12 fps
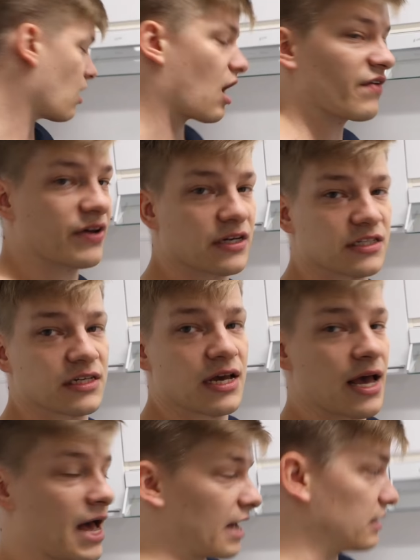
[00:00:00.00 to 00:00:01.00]
ovens
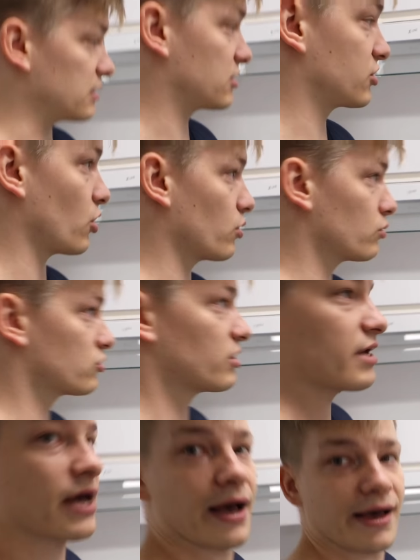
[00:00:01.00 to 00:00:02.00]
and stoves,
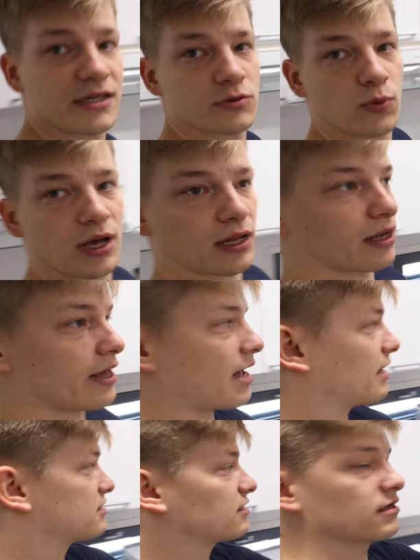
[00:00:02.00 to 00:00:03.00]
as well
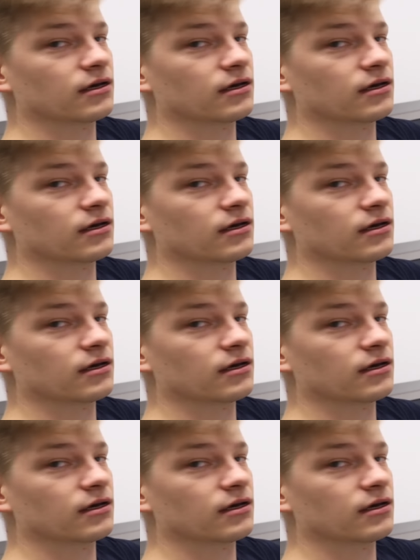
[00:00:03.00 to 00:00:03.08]
as